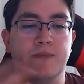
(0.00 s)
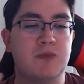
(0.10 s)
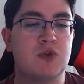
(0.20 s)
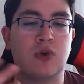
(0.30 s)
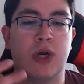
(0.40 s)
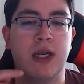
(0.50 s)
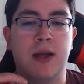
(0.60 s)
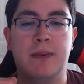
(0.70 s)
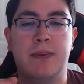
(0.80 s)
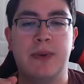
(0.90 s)
straight
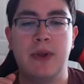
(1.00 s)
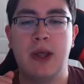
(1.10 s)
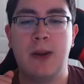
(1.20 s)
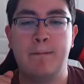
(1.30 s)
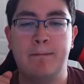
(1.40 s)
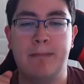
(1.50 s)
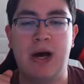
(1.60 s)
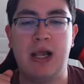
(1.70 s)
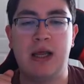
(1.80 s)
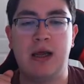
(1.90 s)
up
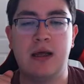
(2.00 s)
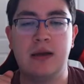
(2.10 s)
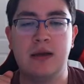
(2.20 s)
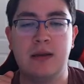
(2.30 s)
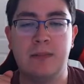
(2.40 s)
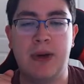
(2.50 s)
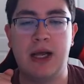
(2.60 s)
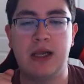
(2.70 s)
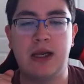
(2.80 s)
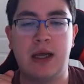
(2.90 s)
polygon,
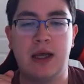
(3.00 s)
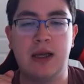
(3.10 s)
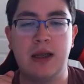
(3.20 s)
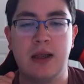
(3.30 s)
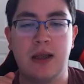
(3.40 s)
polygon,